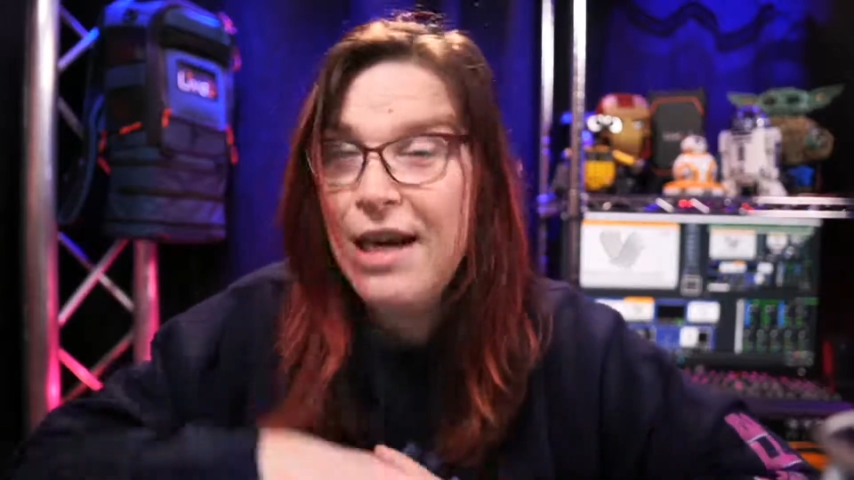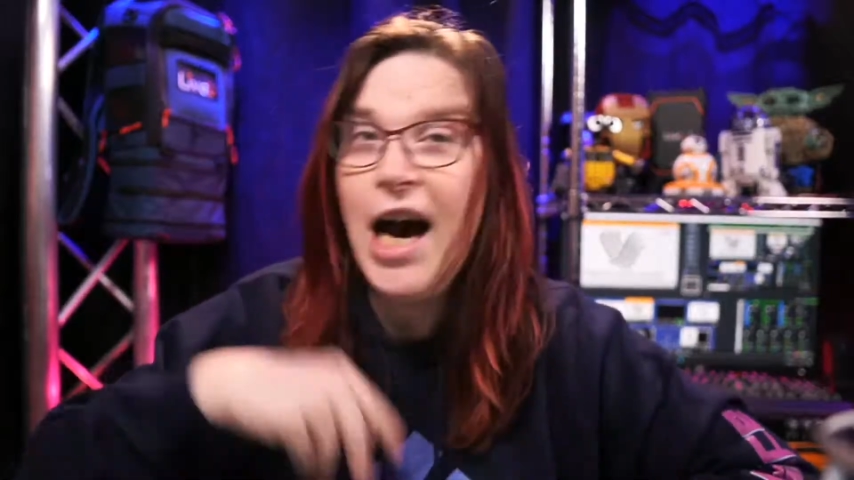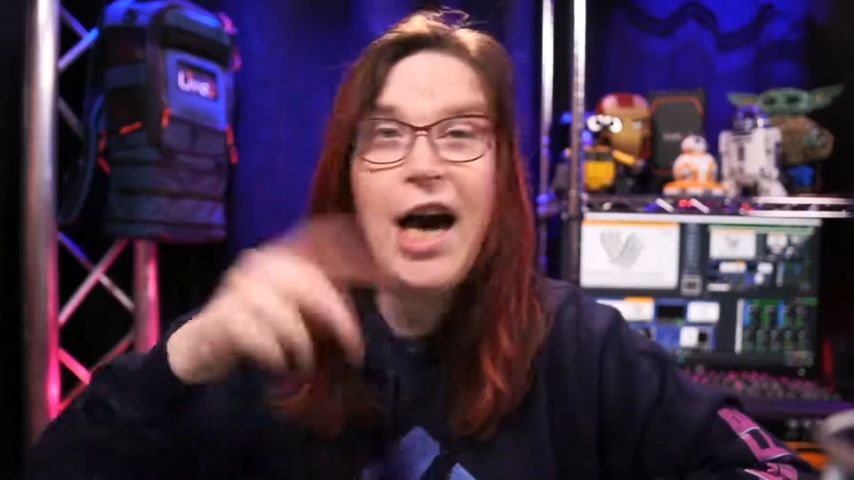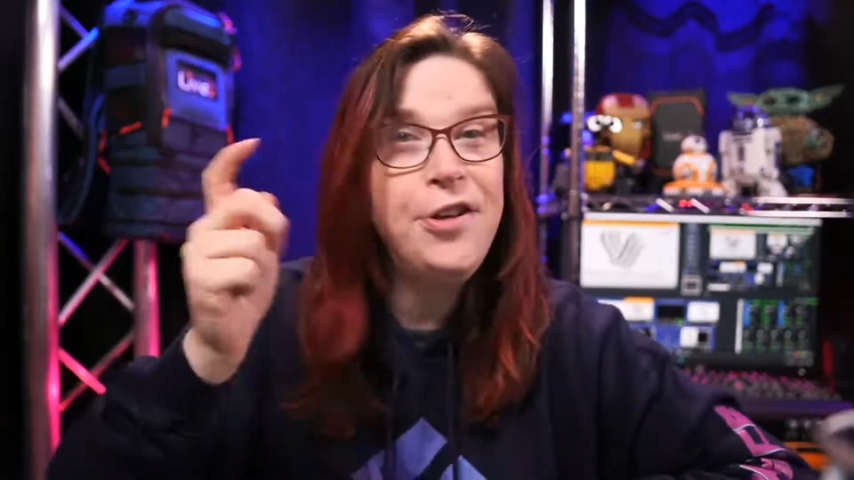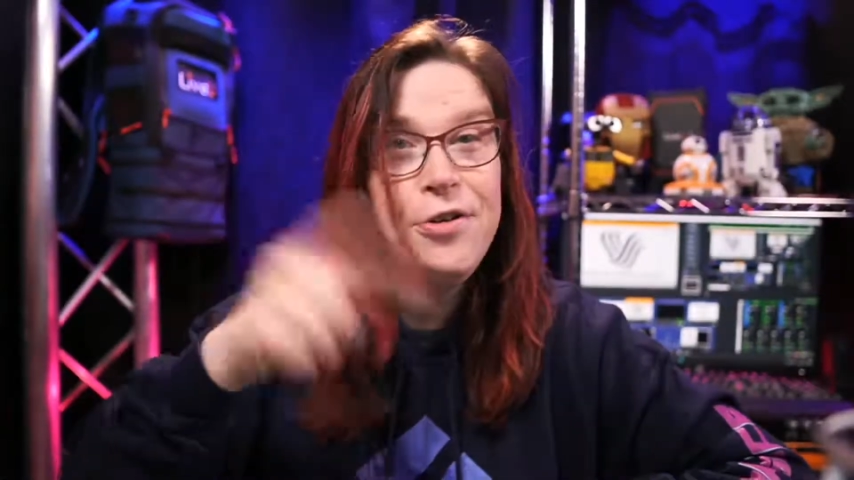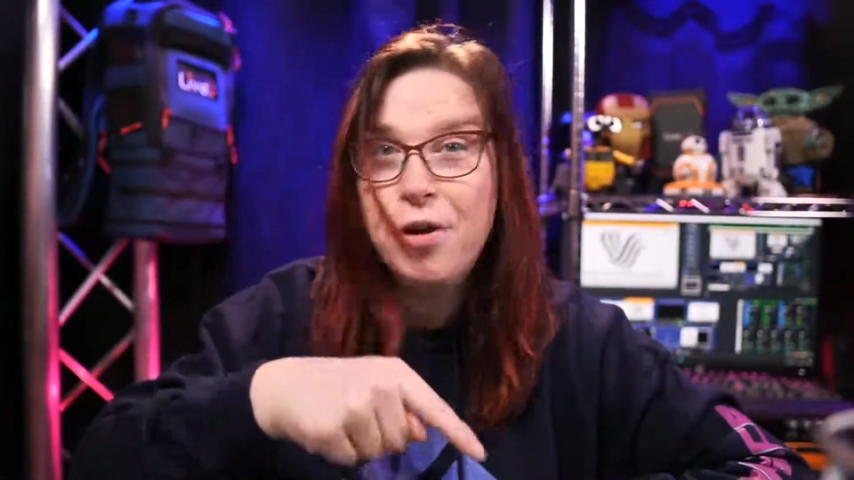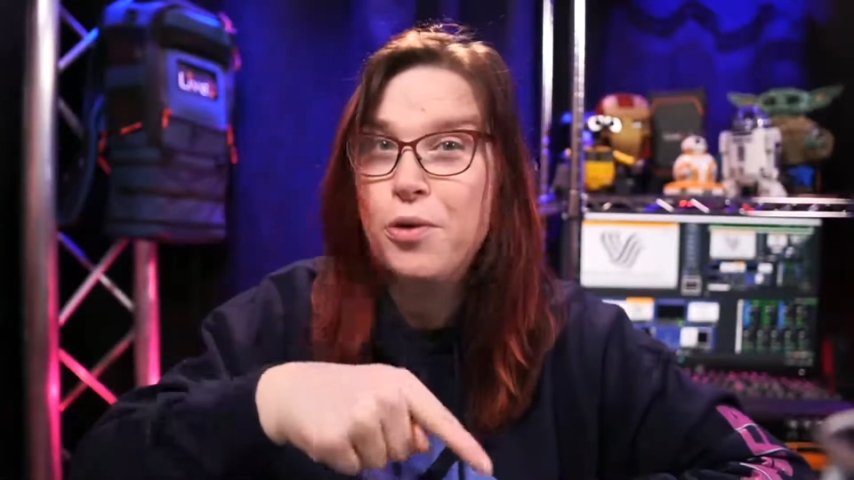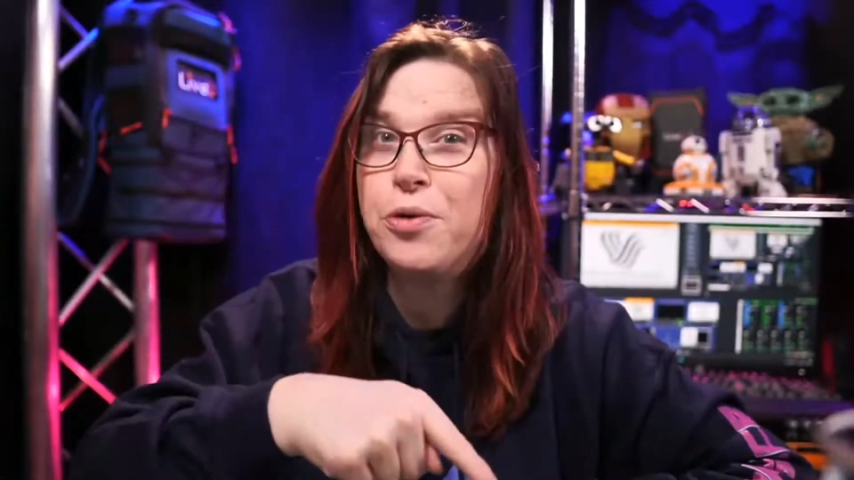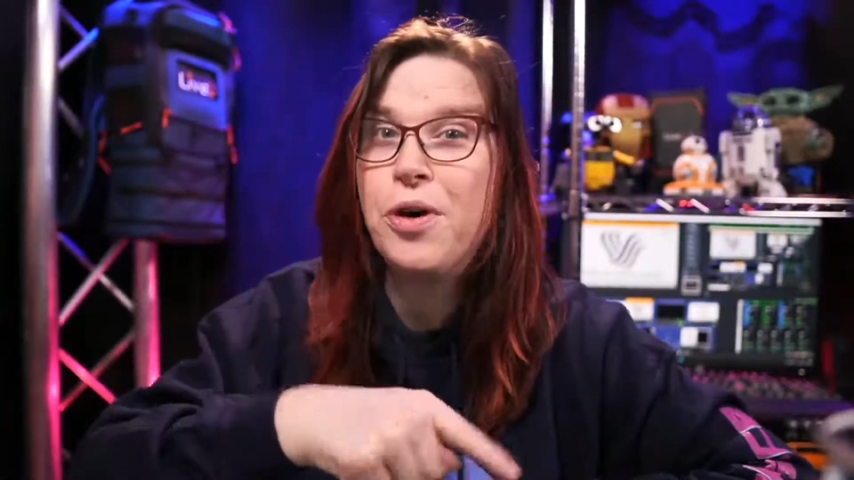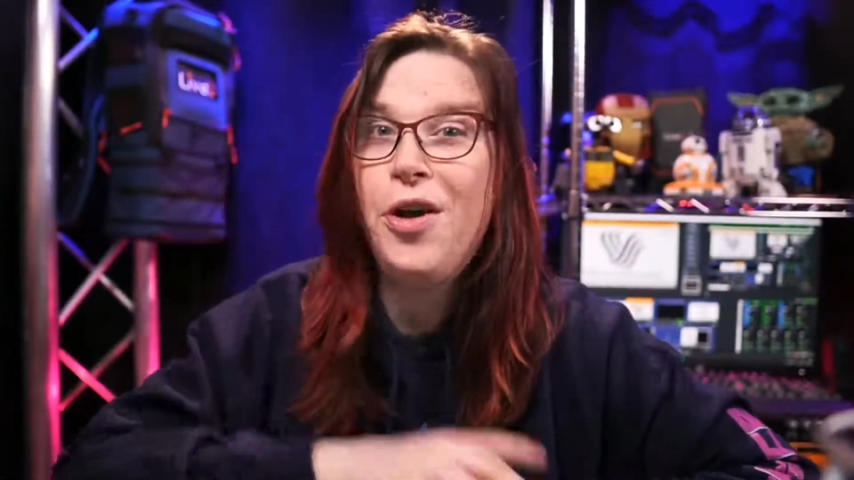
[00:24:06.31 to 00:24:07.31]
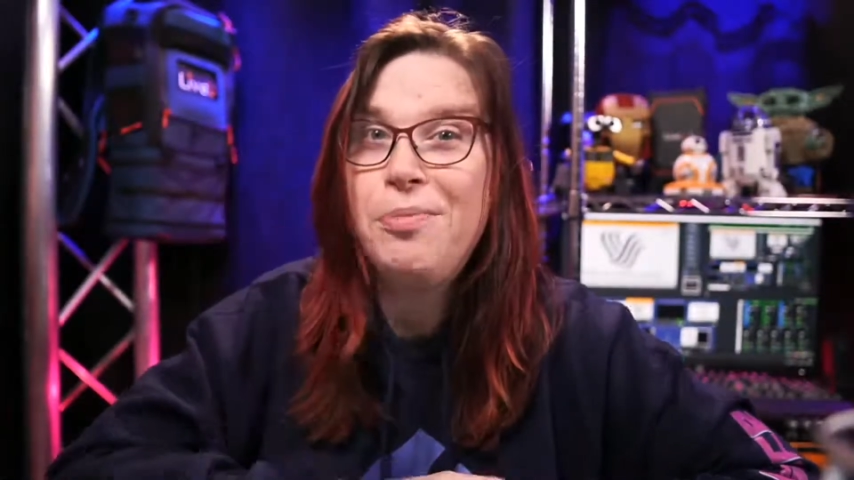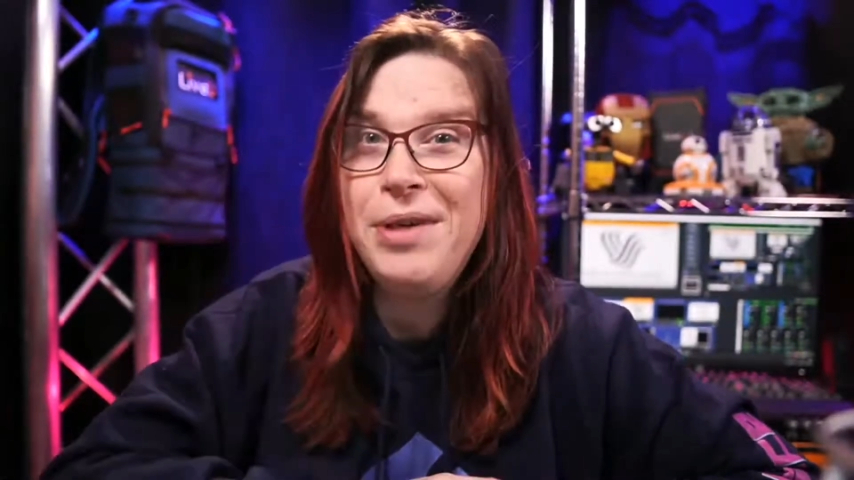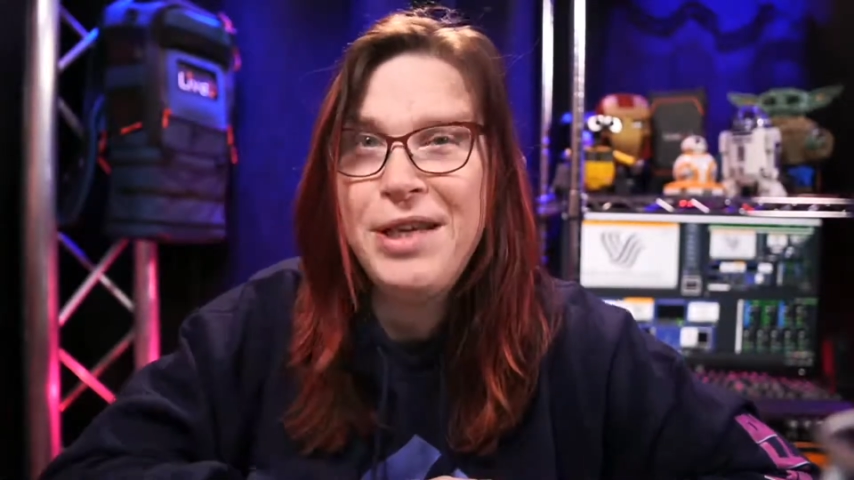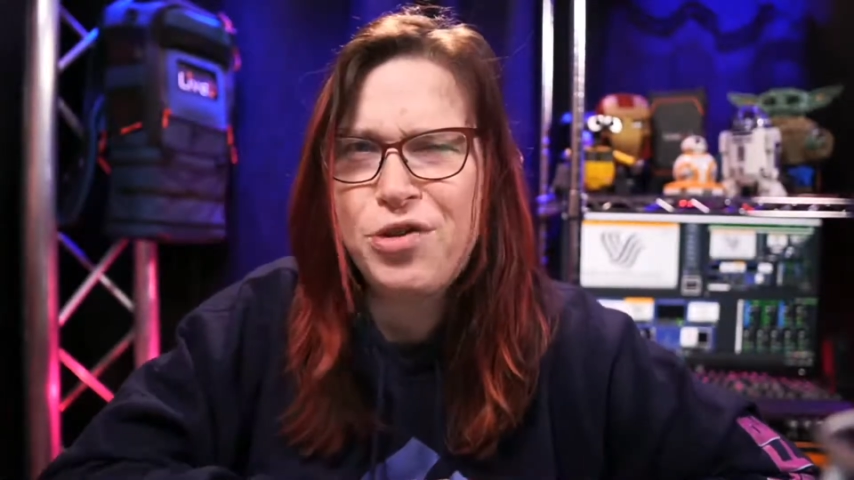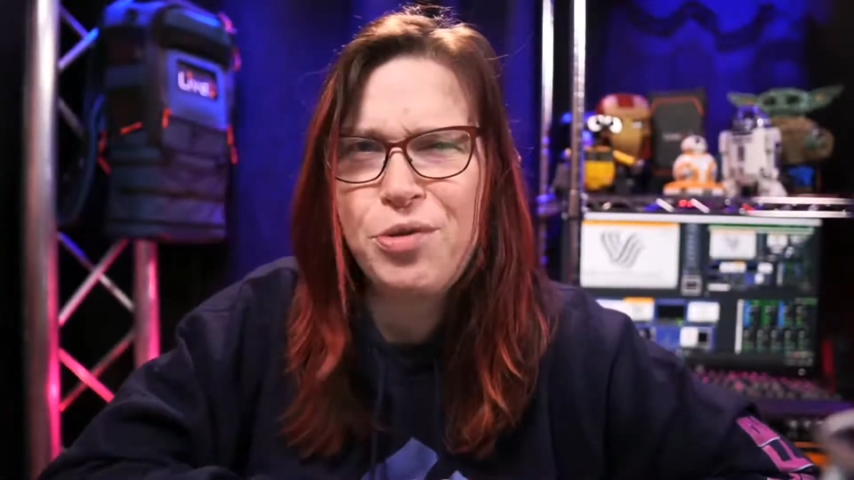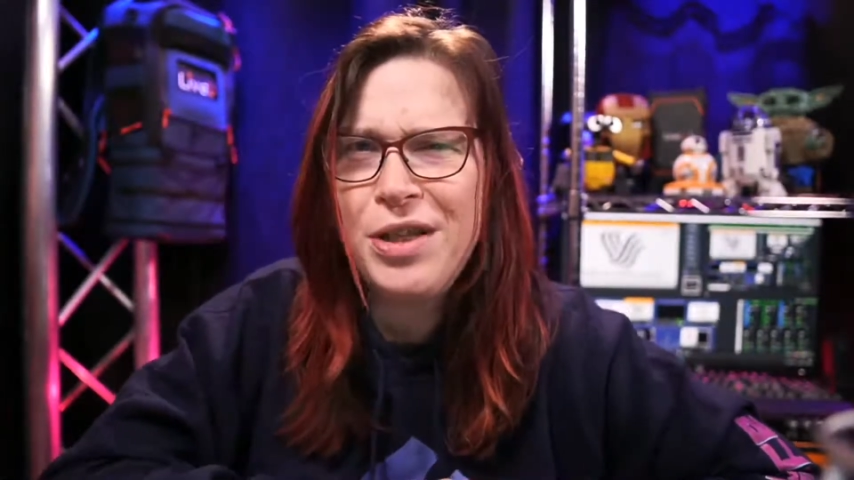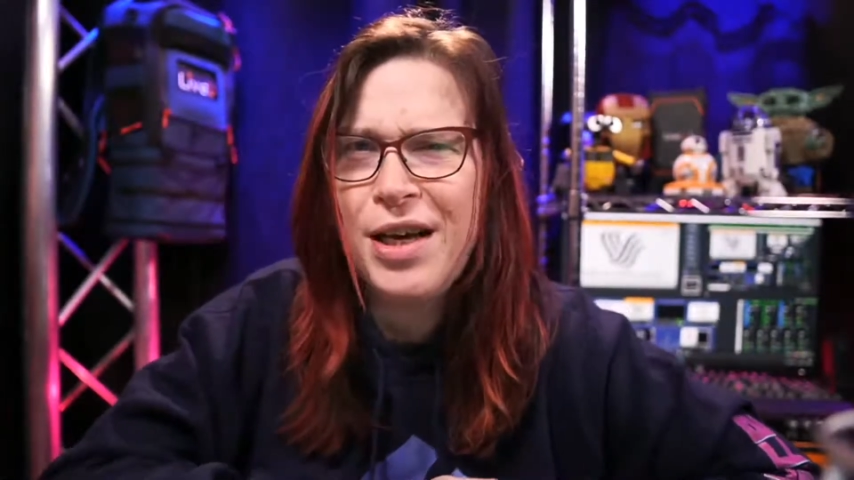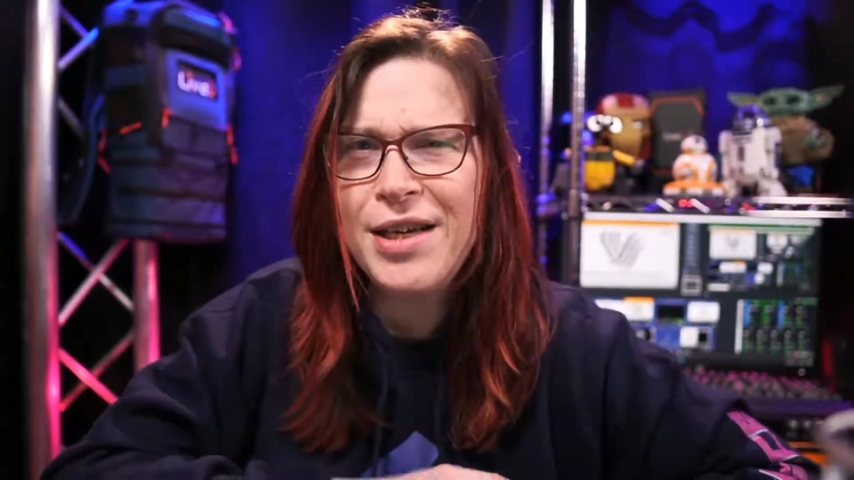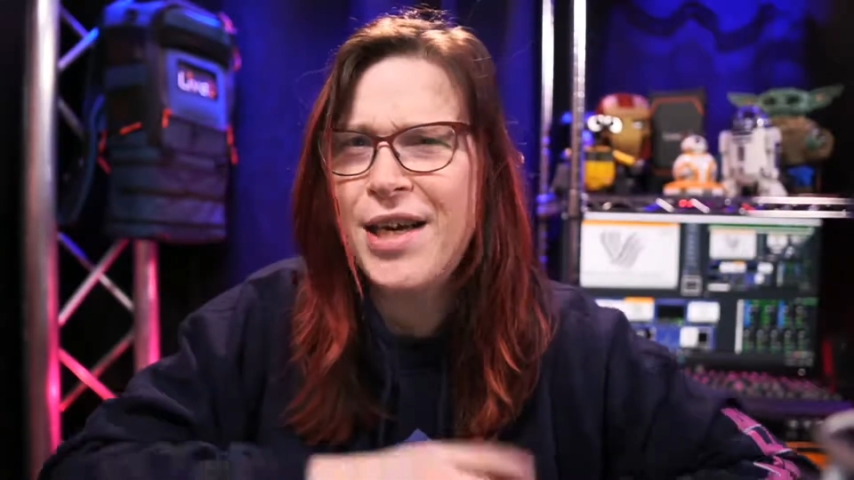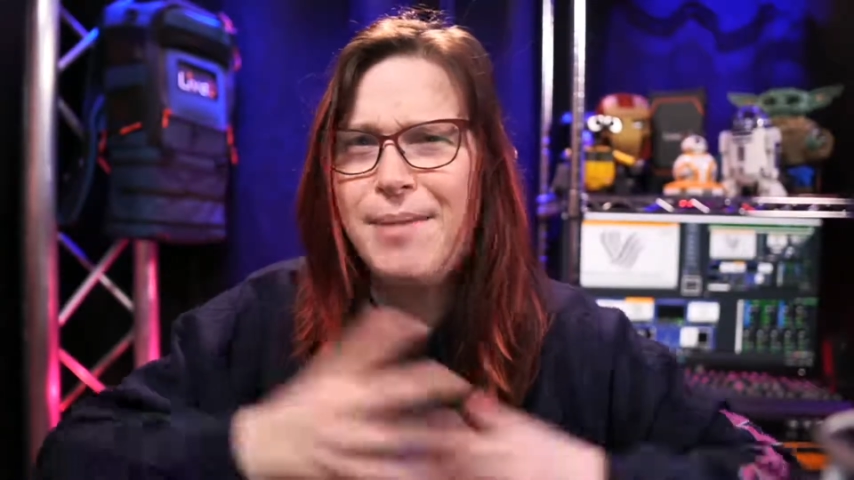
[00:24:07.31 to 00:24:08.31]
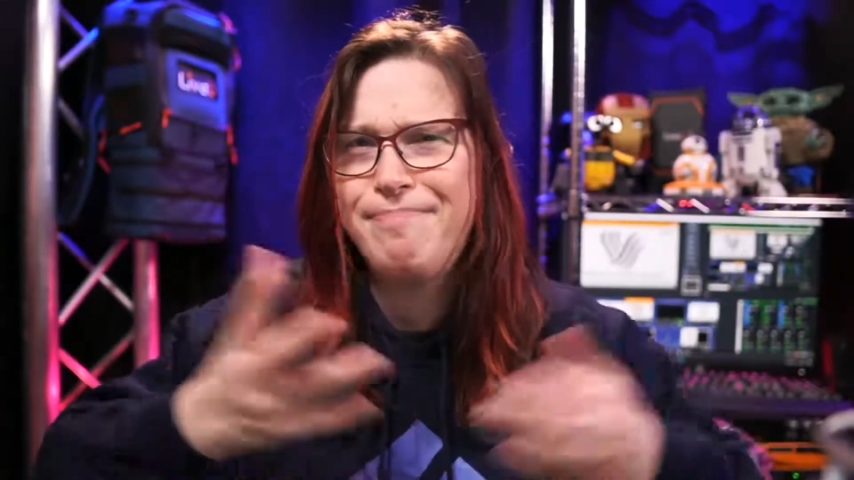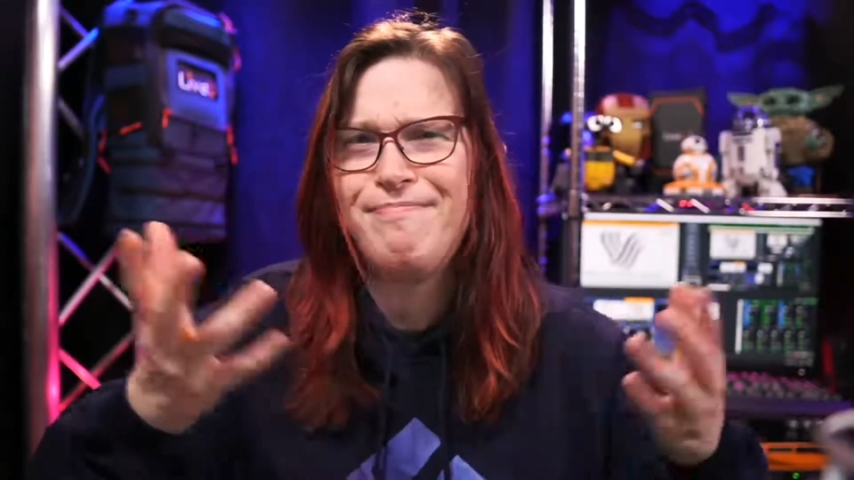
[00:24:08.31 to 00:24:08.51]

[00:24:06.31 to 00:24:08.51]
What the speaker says: I don't know who called me Sri Lanka.